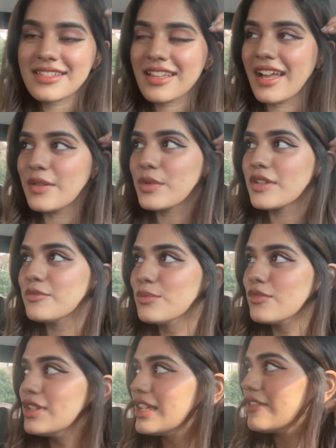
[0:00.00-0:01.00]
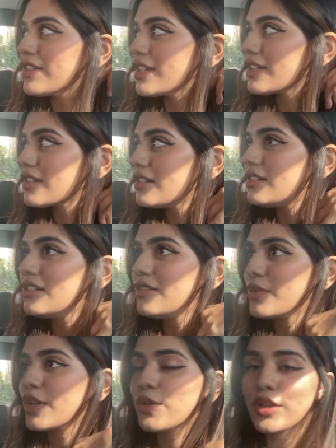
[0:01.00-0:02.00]
And we are leaving,
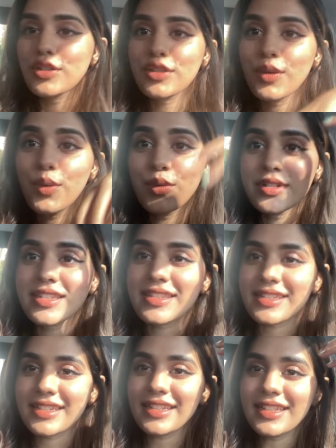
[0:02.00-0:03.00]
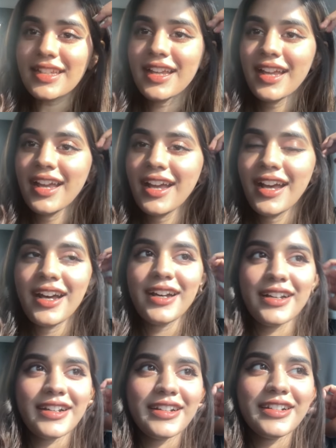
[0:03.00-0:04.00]
we are going to the old city
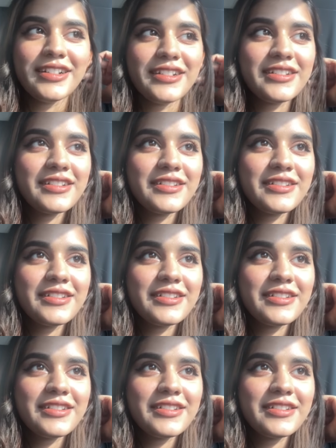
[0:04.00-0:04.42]
uh,